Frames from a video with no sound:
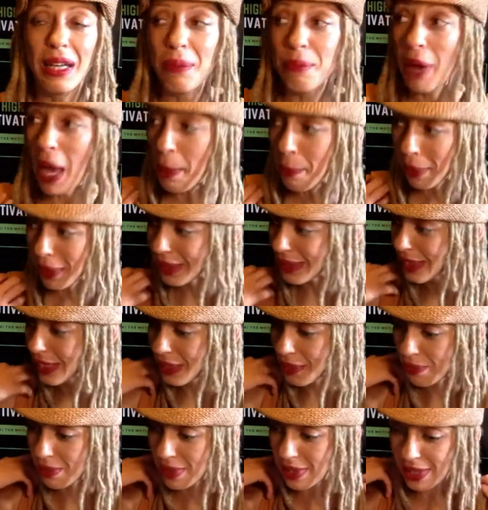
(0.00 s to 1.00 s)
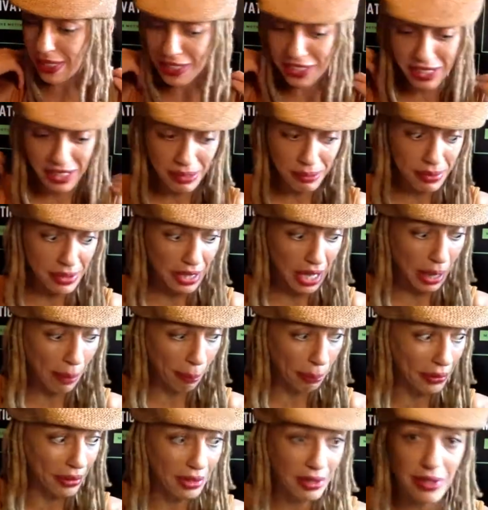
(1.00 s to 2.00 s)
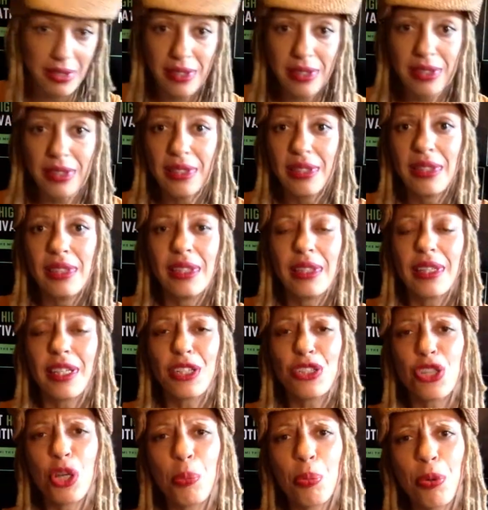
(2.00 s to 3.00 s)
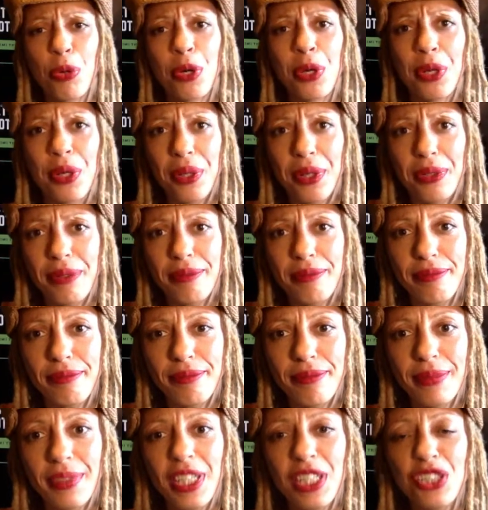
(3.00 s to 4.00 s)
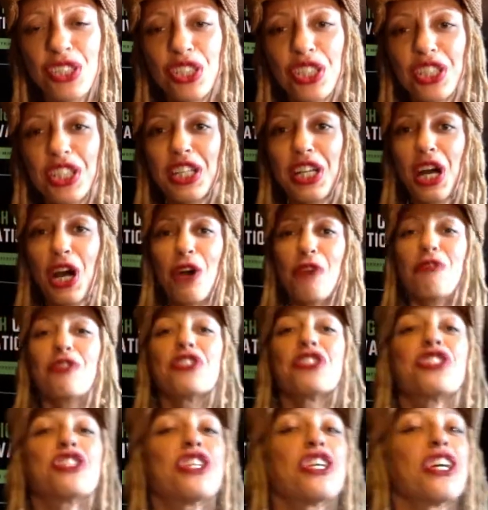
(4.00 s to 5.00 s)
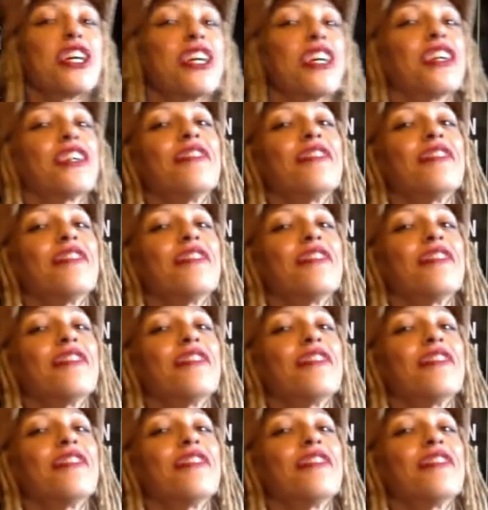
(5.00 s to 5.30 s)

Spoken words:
Paper clips. Get you some staplers. Get you a printer. Get you a good office chair.